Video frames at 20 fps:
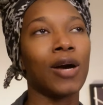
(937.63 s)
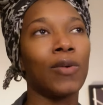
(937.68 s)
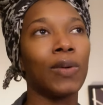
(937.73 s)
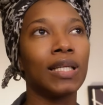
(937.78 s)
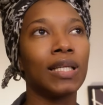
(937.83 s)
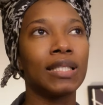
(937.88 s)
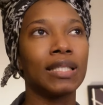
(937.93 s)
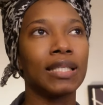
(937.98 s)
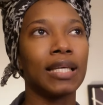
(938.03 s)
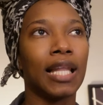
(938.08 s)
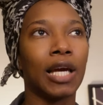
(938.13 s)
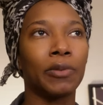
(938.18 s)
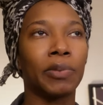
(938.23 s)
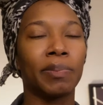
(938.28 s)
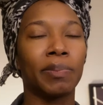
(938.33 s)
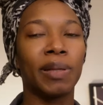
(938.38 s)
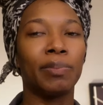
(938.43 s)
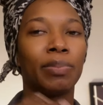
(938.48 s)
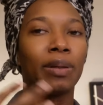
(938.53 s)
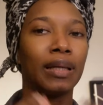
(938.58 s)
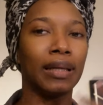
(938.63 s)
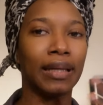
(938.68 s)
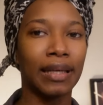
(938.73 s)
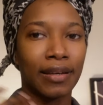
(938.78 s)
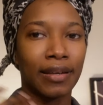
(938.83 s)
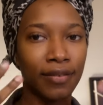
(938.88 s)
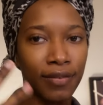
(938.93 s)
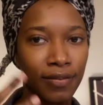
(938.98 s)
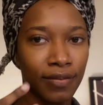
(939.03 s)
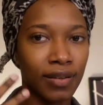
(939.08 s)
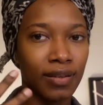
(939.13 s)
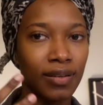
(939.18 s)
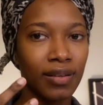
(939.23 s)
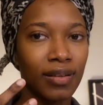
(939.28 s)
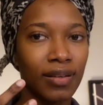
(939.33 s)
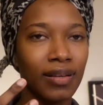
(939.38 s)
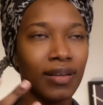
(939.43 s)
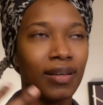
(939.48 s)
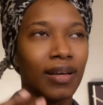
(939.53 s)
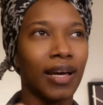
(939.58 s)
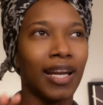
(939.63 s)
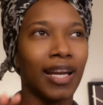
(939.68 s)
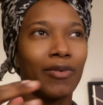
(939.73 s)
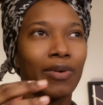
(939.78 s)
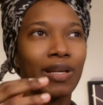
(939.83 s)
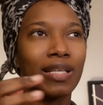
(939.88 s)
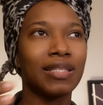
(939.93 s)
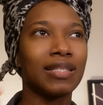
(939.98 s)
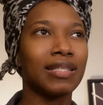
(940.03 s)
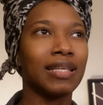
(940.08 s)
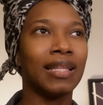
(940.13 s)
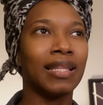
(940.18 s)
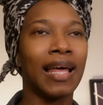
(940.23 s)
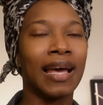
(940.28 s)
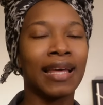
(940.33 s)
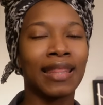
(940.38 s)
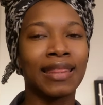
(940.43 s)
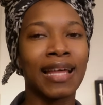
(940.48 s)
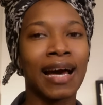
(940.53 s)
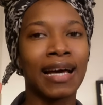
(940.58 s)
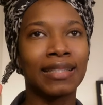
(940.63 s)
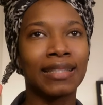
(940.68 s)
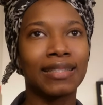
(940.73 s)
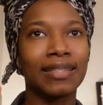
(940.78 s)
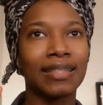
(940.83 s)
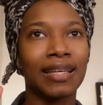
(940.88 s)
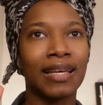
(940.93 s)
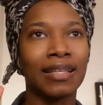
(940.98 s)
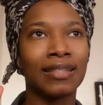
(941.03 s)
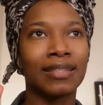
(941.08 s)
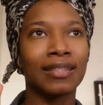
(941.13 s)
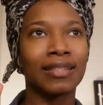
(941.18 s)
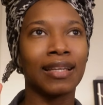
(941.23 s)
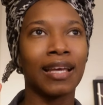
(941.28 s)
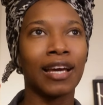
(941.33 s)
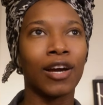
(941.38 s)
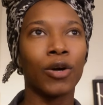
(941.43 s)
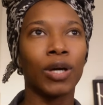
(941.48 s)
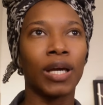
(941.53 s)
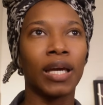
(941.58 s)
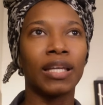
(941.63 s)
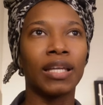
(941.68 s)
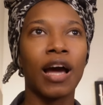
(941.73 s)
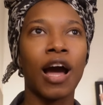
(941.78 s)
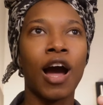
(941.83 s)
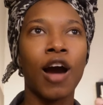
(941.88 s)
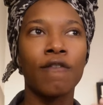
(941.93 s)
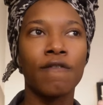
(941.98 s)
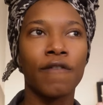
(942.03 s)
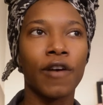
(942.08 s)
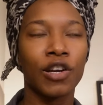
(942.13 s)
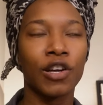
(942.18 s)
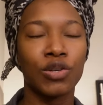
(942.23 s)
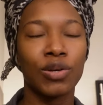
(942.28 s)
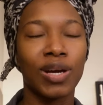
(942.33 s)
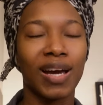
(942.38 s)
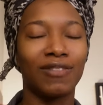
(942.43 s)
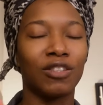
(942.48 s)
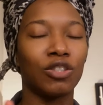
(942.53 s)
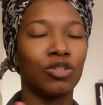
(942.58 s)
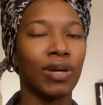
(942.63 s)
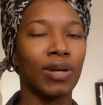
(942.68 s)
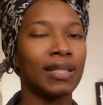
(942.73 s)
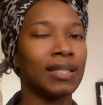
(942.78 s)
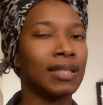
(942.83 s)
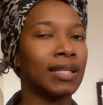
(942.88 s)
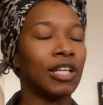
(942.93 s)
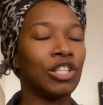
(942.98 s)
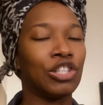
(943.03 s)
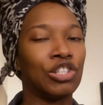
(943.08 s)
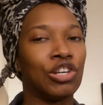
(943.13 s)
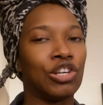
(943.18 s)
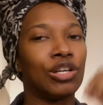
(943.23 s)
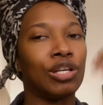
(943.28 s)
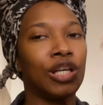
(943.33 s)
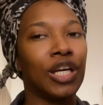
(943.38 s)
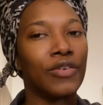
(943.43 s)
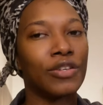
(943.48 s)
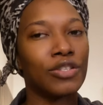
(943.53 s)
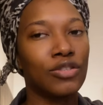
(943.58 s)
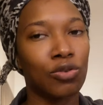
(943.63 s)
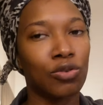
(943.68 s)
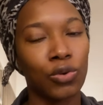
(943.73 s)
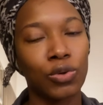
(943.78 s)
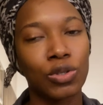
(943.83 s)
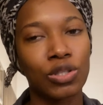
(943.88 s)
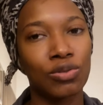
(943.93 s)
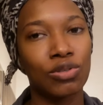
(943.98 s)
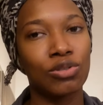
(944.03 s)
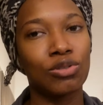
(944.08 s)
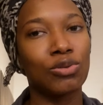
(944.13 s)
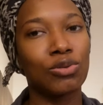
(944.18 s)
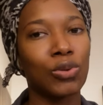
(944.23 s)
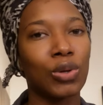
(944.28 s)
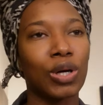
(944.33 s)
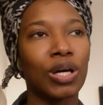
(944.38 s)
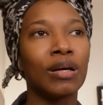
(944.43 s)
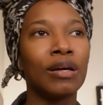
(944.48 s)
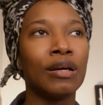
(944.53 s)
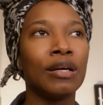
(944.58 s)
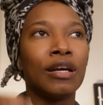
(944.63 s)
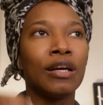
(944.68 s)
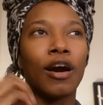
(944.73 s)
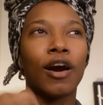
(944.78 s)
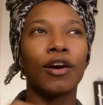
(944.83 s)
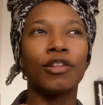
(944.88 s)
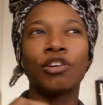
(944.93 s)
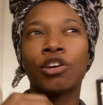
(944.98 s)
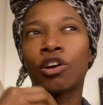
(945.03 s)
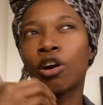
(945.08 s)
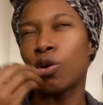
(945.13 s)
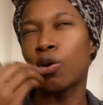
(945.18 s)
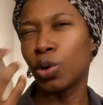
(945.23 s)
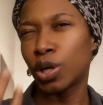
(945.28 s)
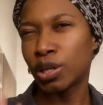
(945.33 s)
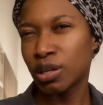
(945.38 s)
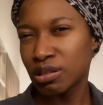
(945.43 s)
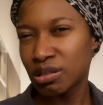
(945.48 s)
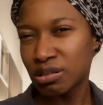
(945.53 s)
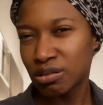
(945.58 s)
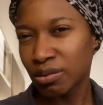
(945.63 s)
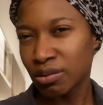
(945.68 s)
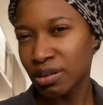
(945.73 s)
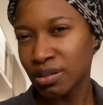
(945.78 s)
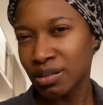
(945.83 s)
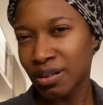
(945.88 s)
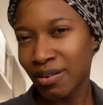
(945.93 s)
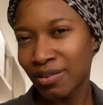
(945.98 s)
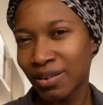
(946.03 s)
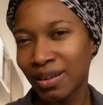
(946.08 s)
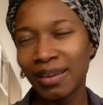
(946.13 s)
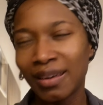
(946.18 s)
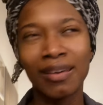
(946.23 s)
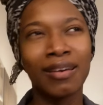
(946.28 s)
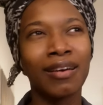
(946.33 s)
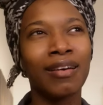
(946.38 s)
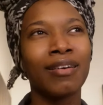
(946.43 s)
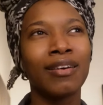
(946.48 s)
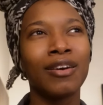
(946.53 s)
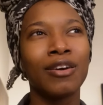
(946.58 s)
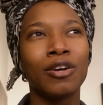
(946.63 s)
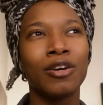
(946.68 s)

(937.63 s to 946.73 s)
I want to see like where people live and I want to see like that into like okay how far do you have to drive to get to your nearest grocery store are there corner stores down here